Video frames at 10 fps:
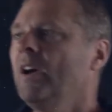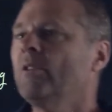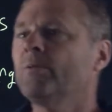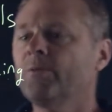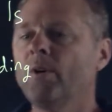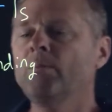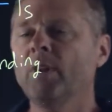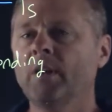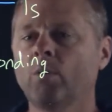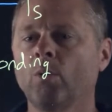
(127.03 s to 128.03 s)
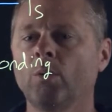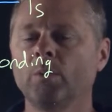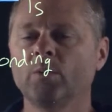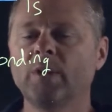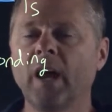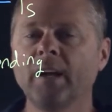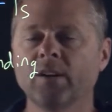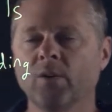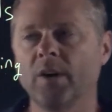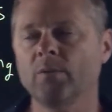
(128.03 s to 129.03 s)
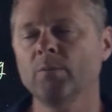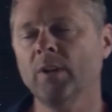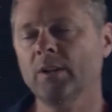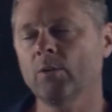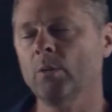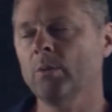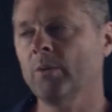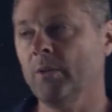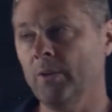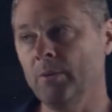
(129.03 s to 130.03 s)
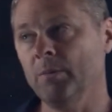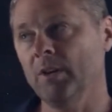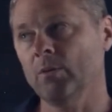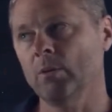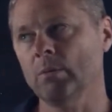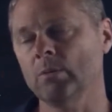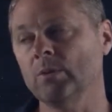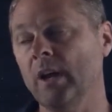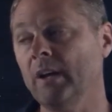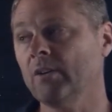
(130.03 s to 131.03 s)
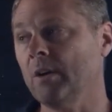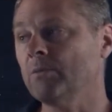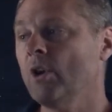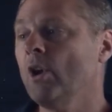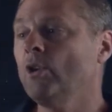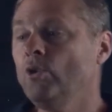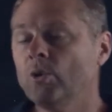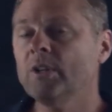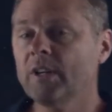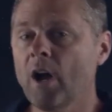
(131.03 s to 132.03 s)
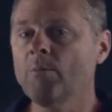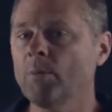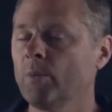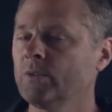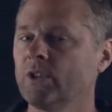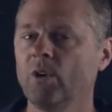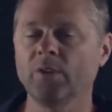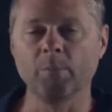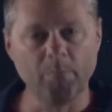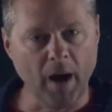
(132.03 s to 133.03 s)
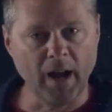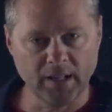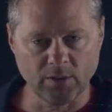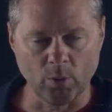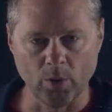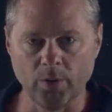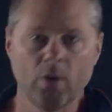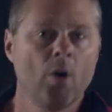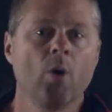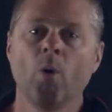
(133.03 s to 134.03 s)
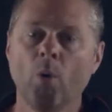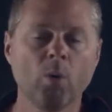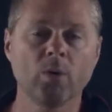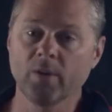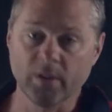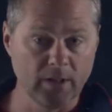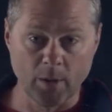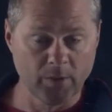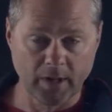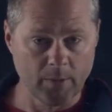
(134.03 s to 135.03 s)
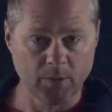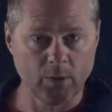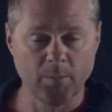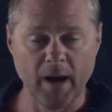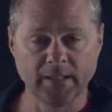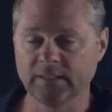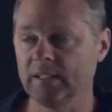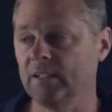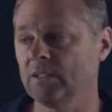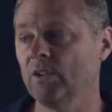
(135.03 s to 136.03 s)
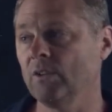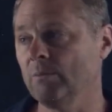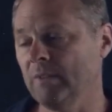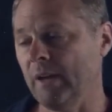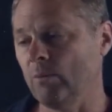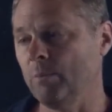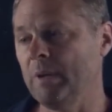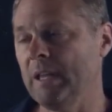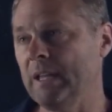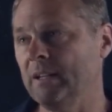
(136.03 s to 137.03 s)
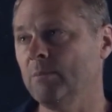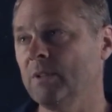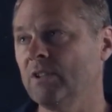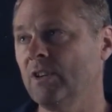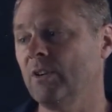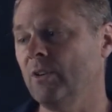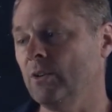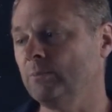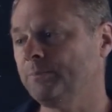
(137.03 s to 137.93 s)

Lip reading: From molecular orbital diagram, or molecular orbital theory and molecular orbital diagrams, you can come up with what's called the bond order, or the number of chemical bonds that will be in a material.